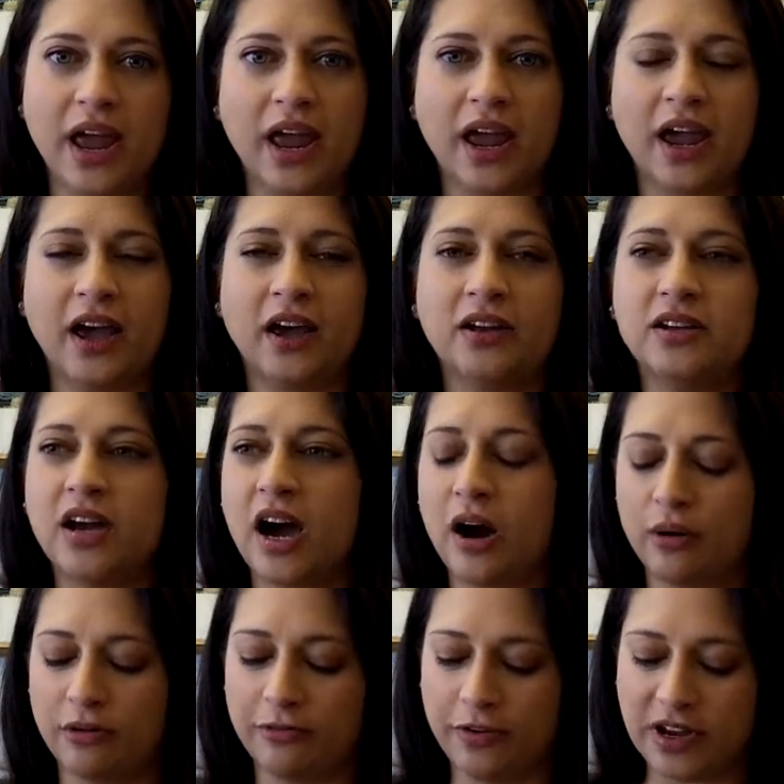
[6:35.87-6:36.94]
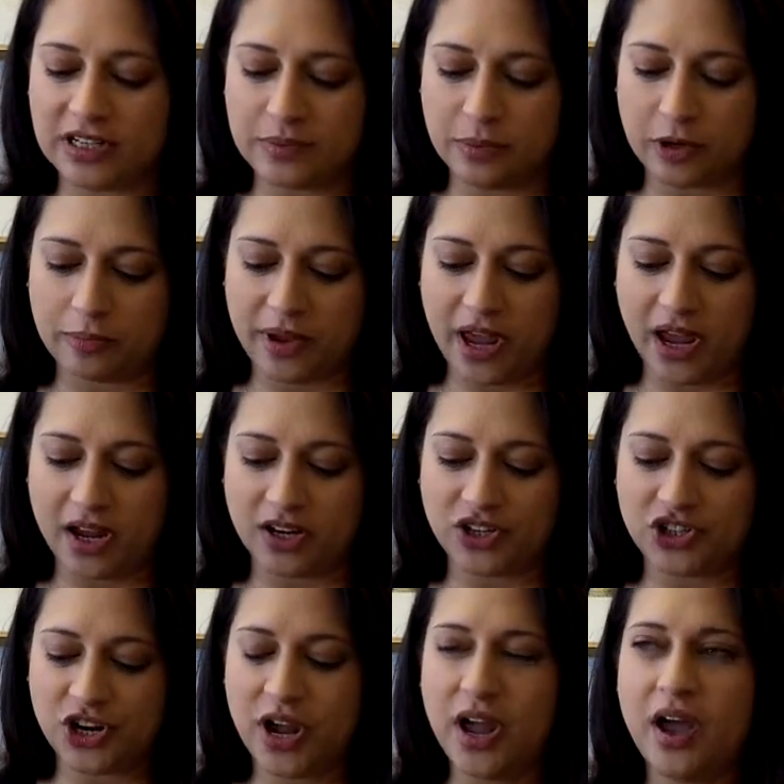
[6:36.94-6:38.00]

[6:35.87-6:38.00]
and our Facebook page.